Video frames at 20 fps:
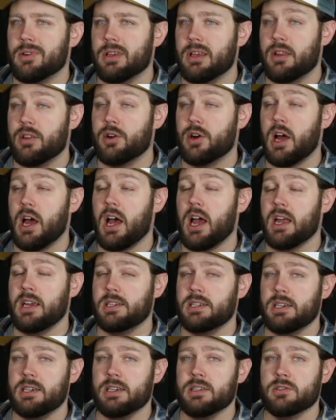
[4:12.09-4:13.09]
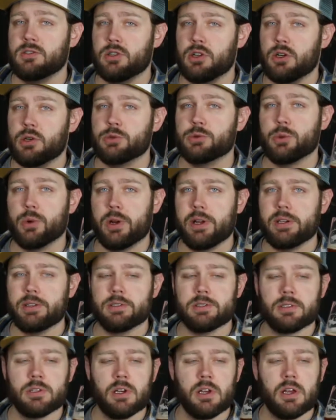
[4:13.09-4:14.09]
either high teens or low
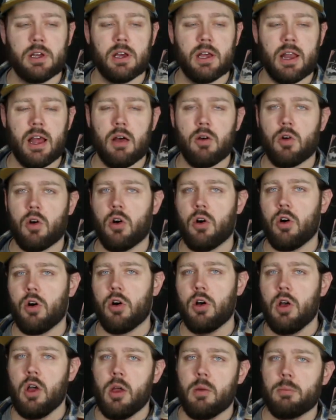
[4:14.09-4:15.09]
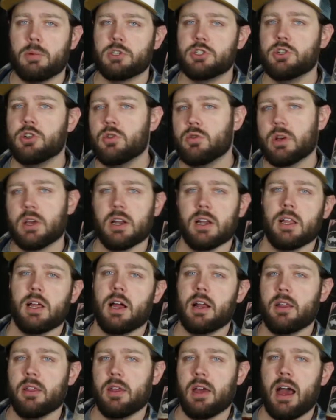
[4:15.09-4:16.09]
20s in alcohol. But you don't get a
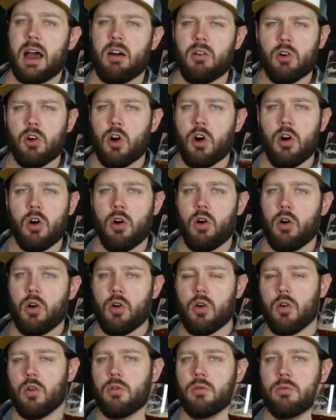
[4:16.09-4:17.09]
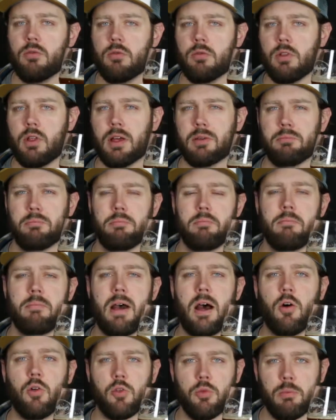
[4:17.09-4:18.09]
lot of the alcohol, like
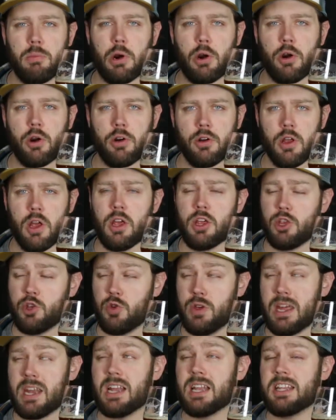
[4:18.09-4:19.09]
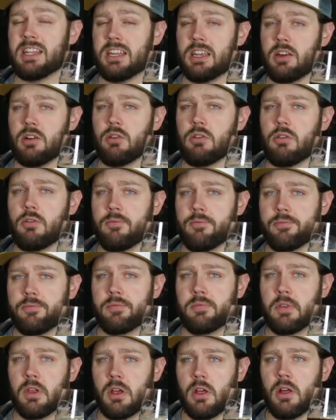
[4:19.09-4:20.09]
mouth burn. You get a little
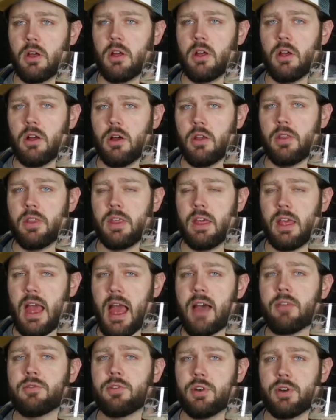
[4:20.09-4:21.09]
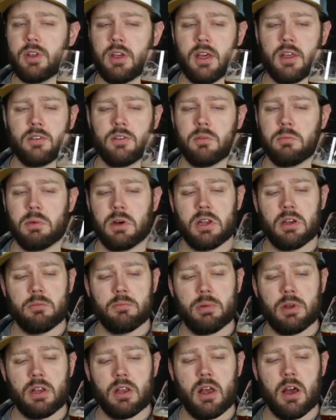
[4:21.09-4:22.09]
in the aftertaste,
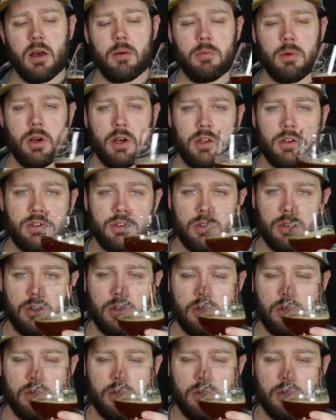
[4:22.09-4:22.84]
but not much.